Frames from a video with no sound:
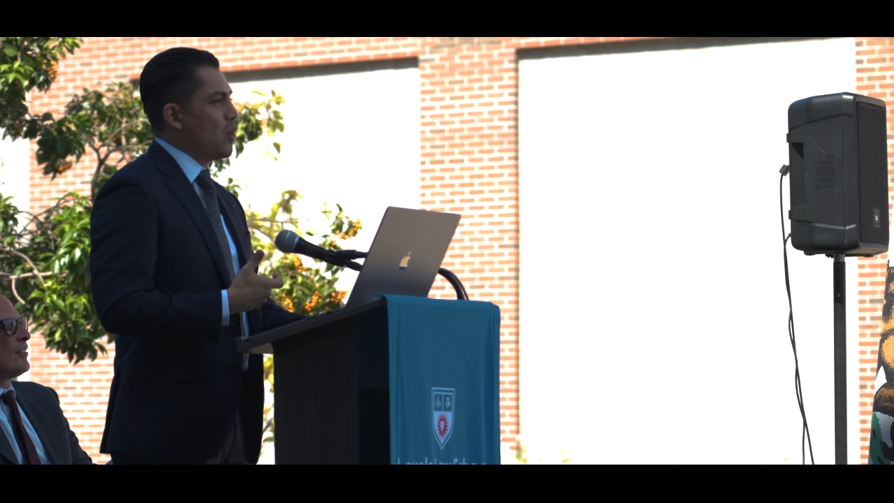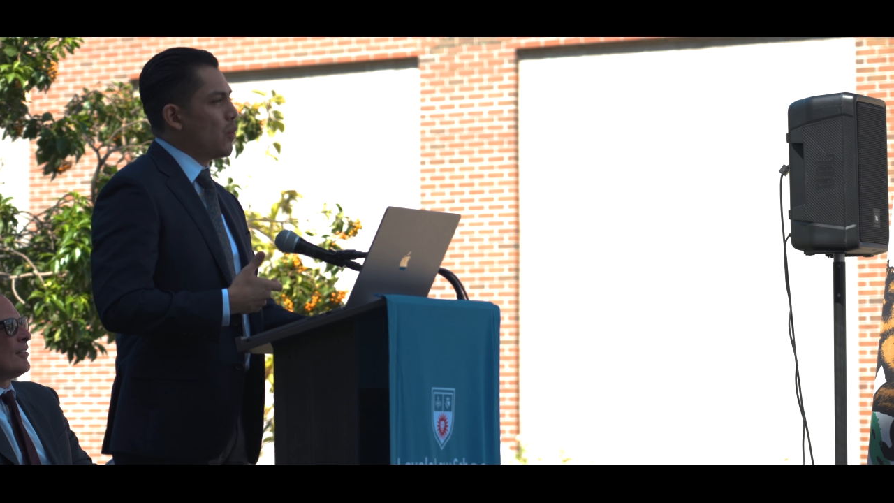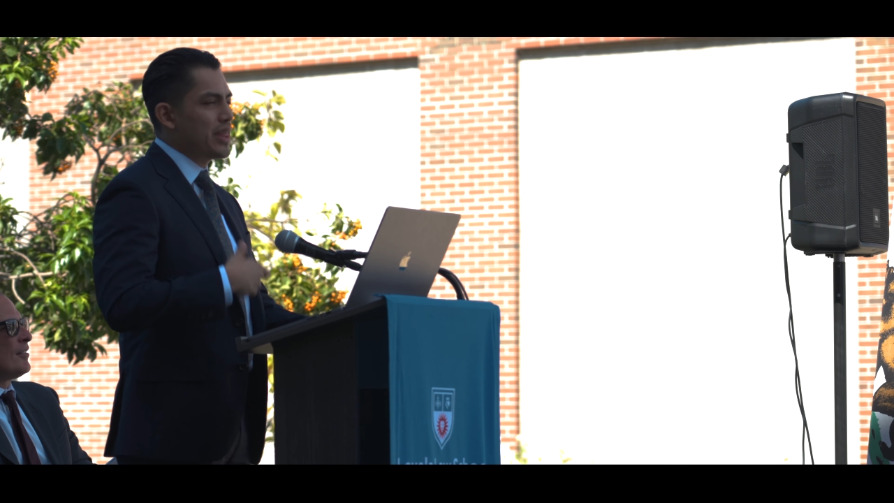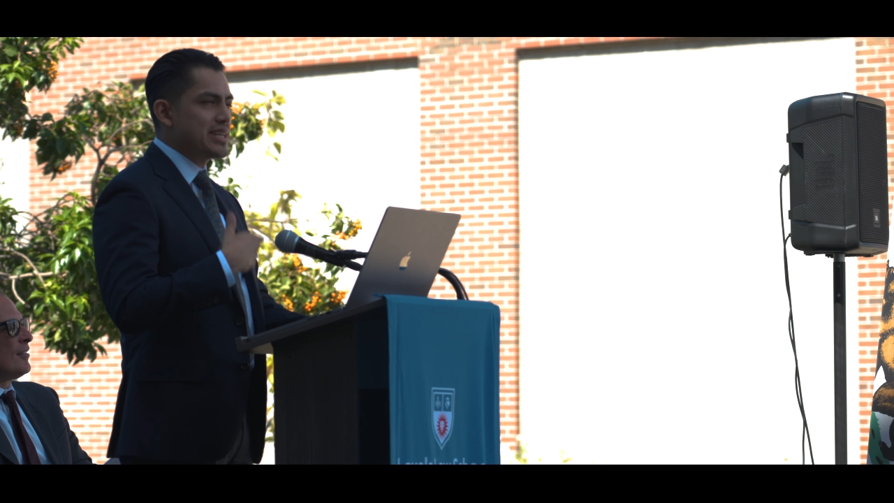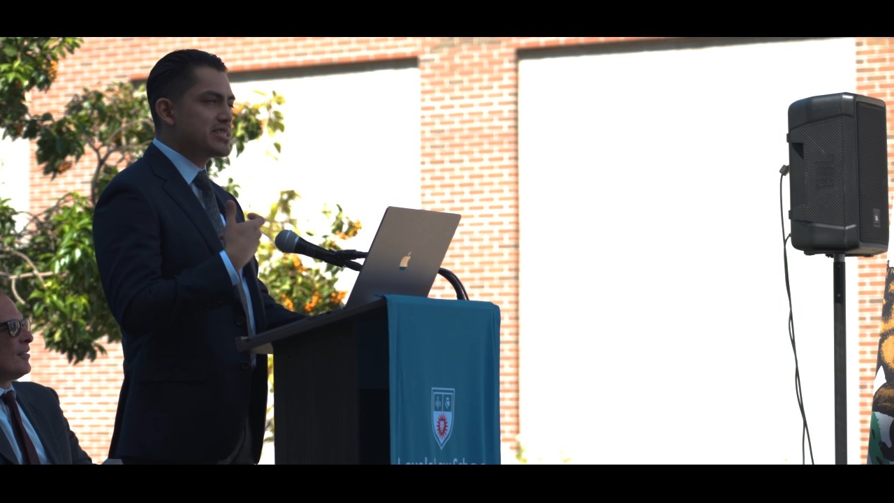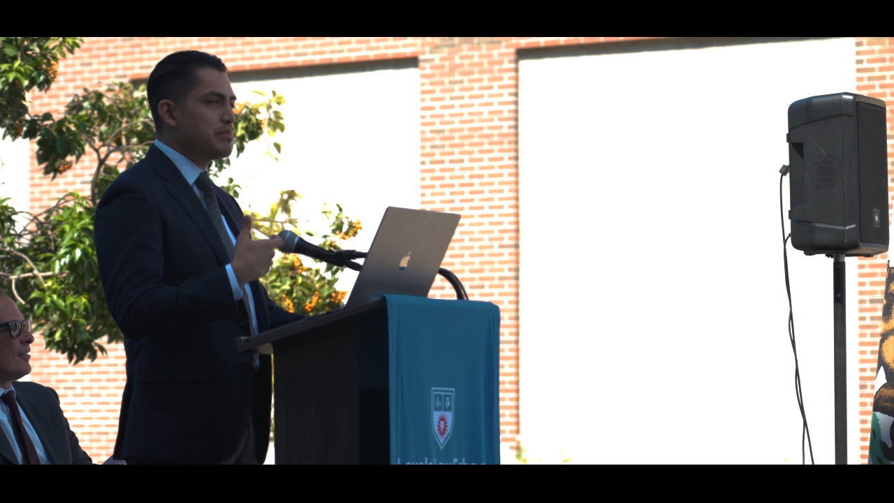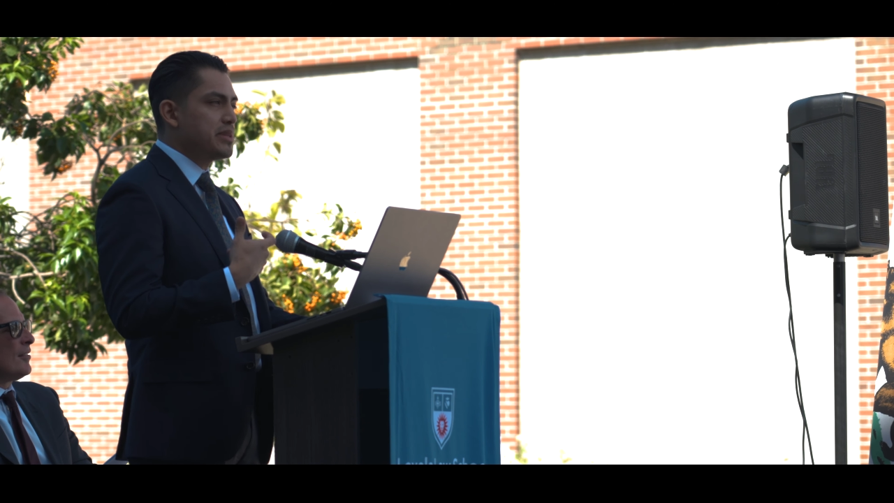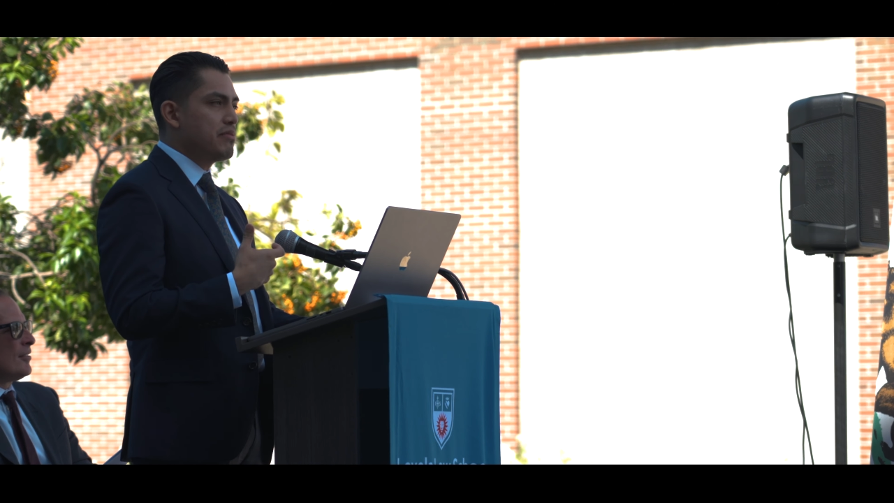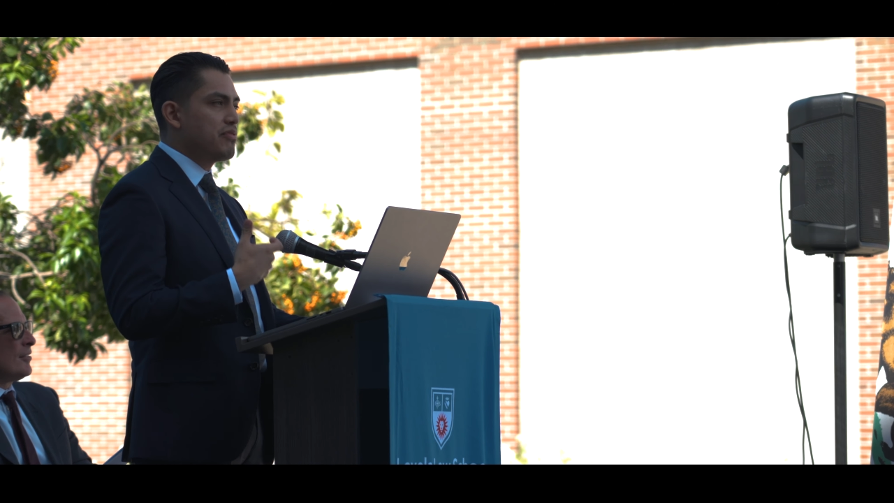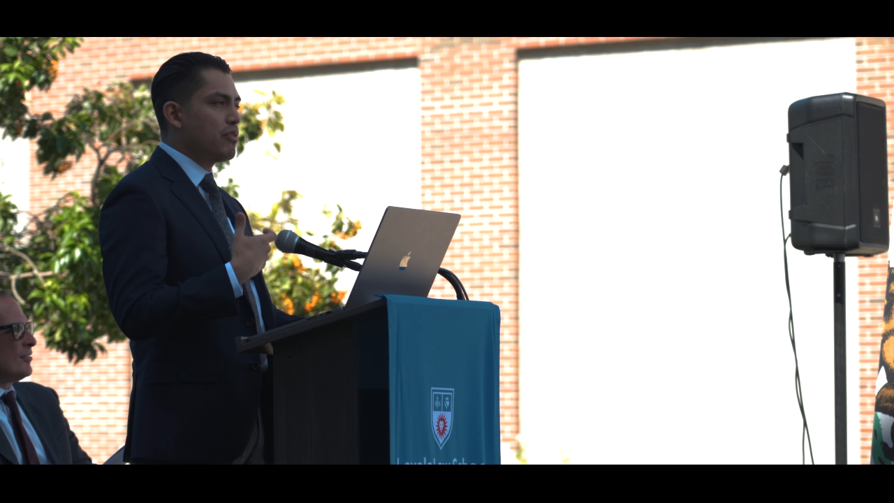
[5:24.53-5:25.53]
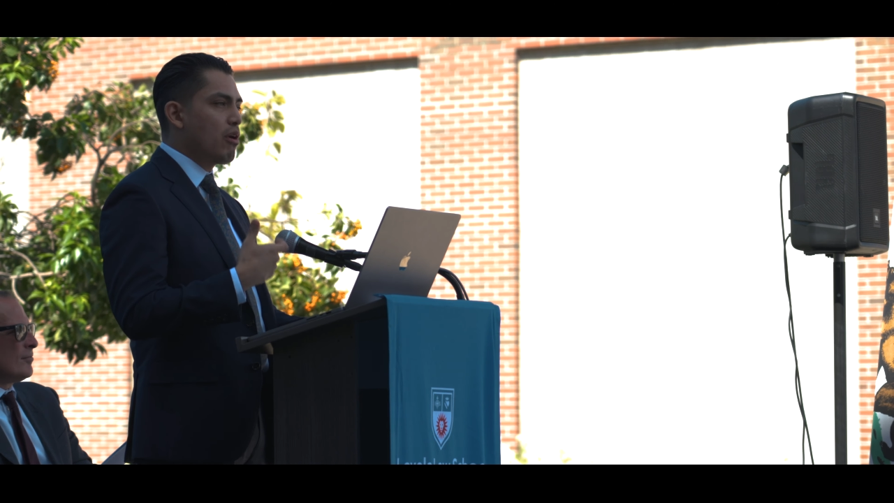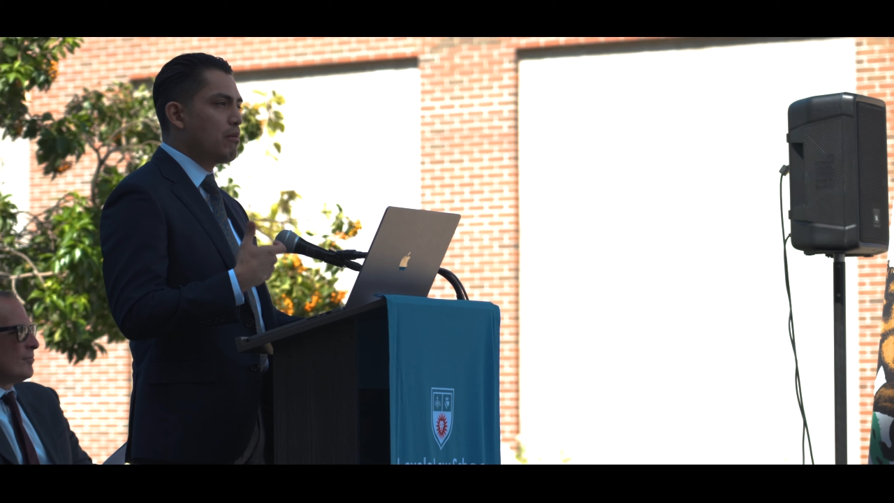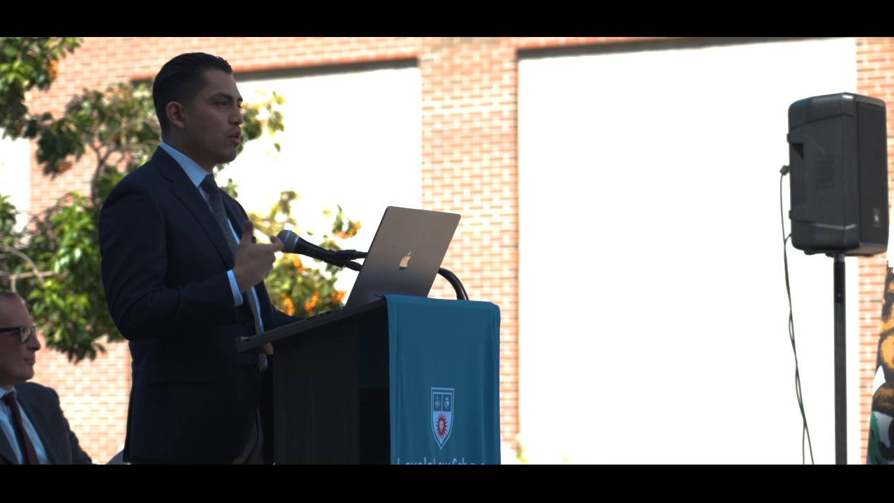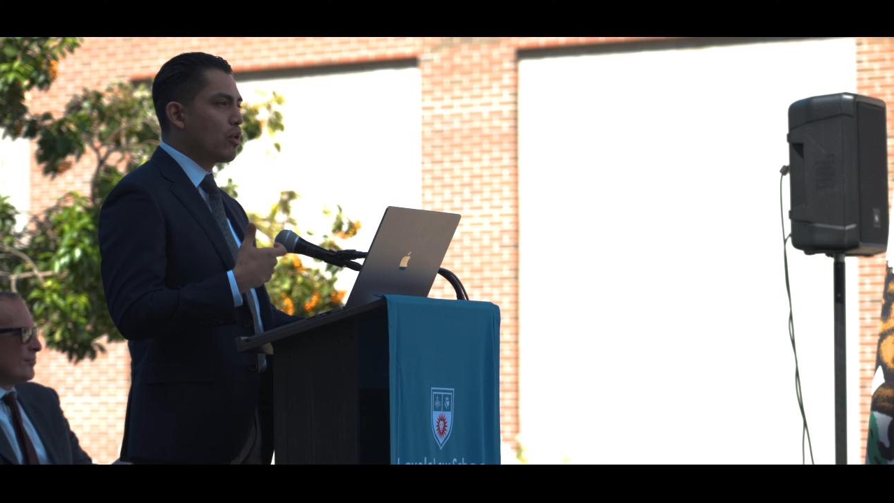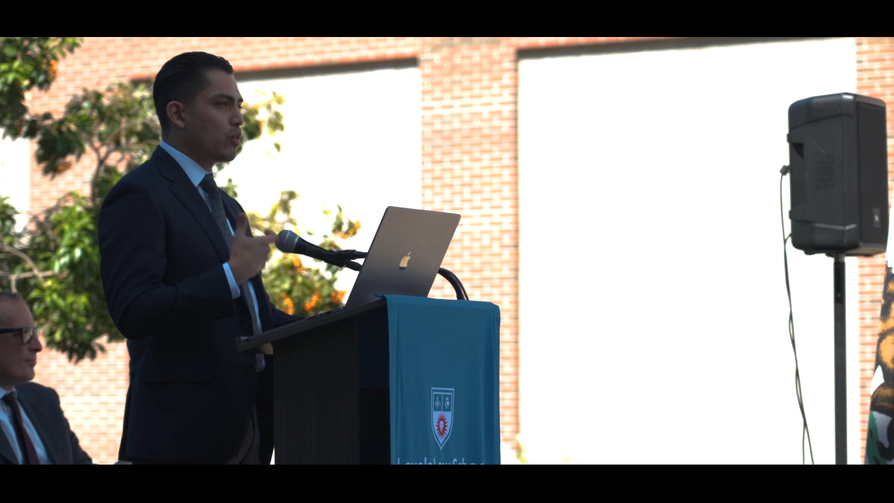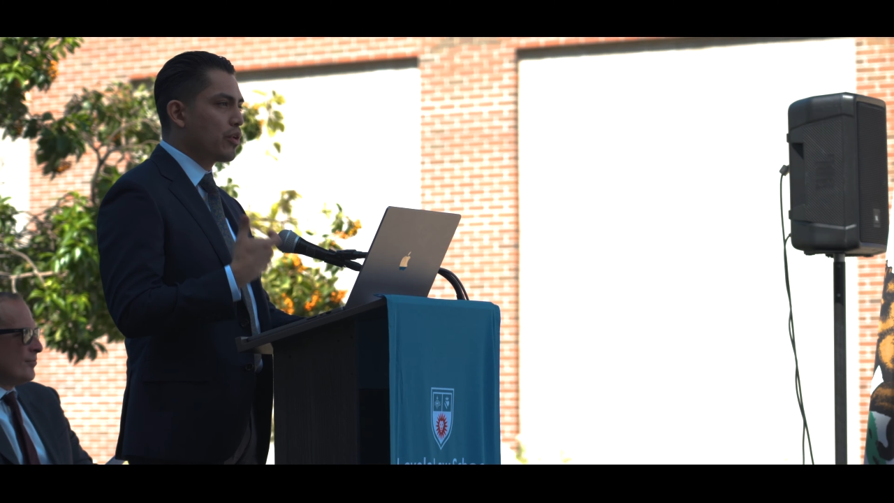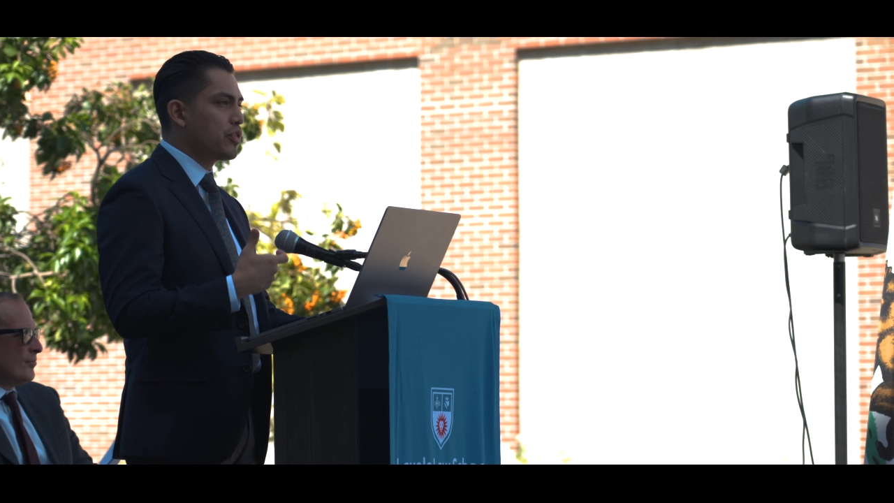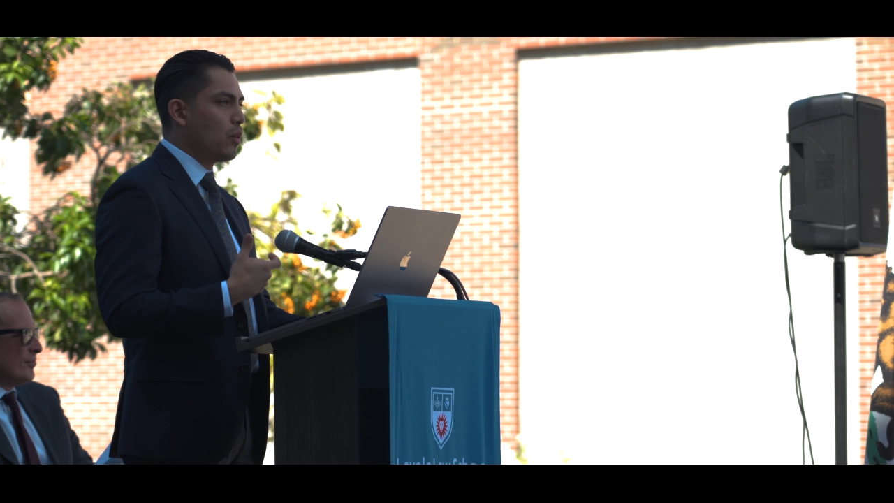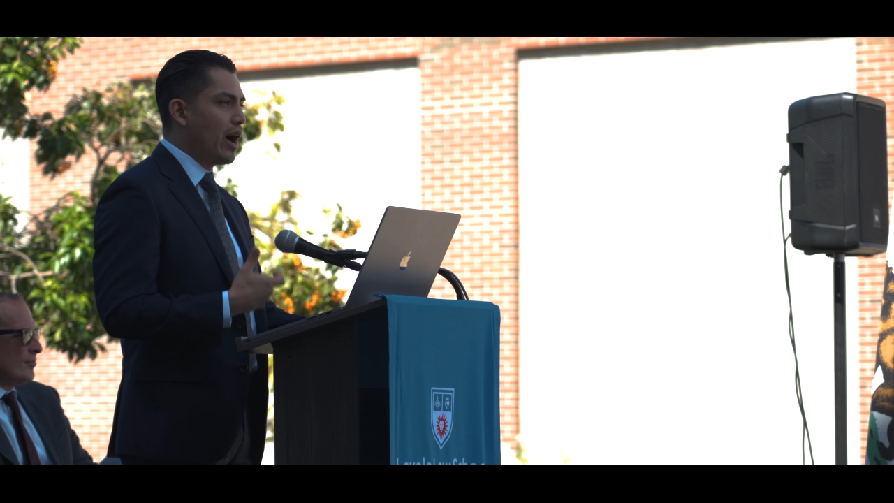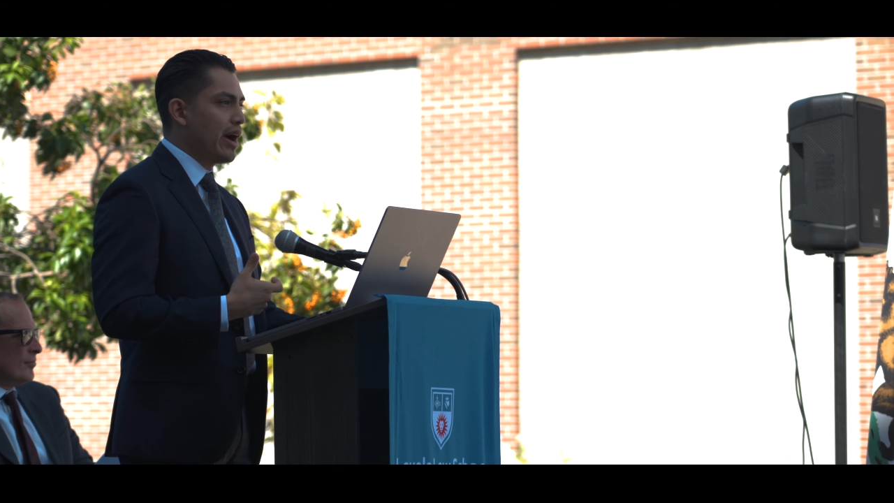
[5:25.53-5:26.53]
well, that's something far more
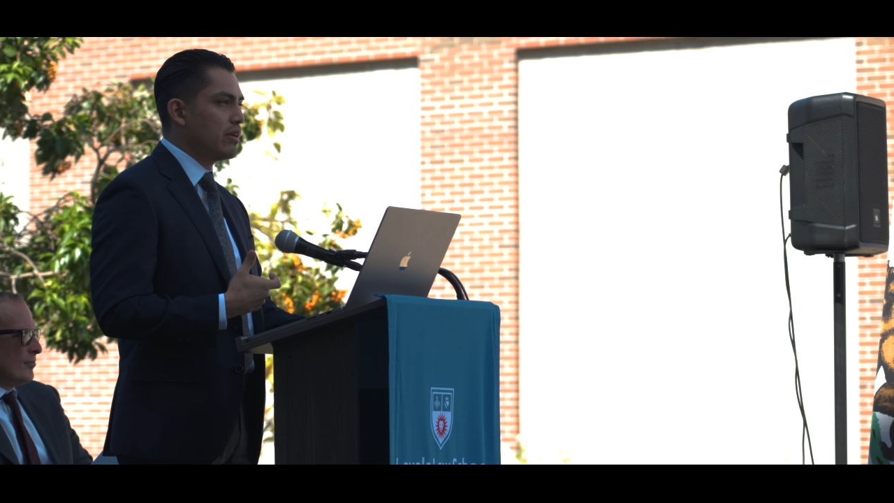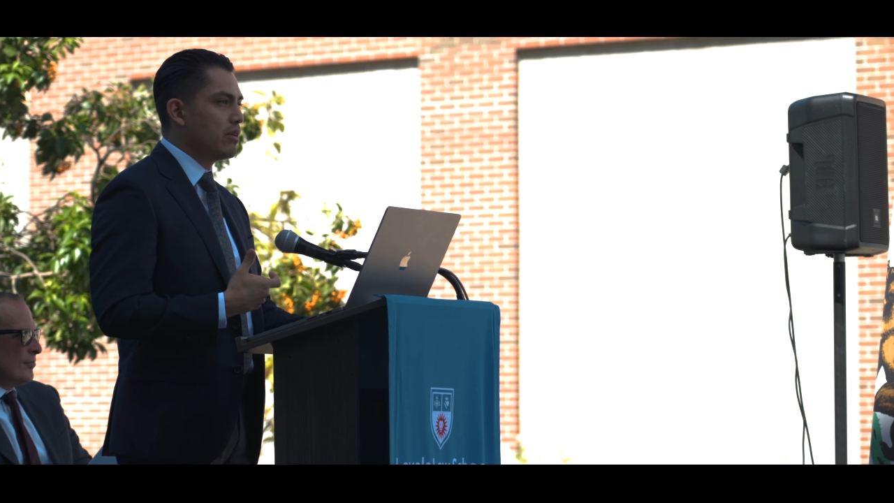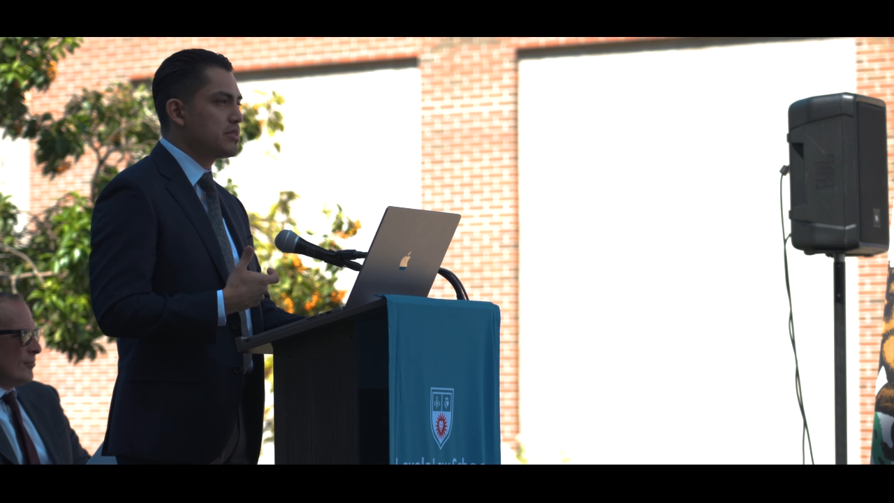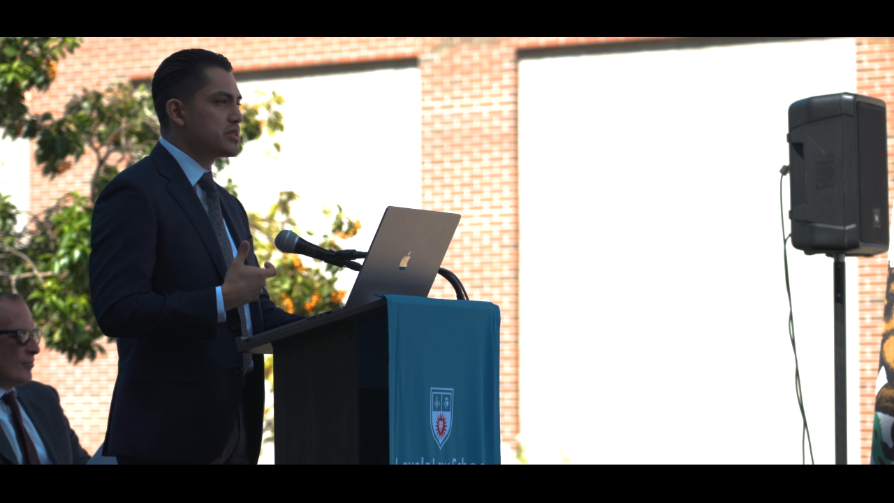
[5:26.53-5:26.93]
worthwhile,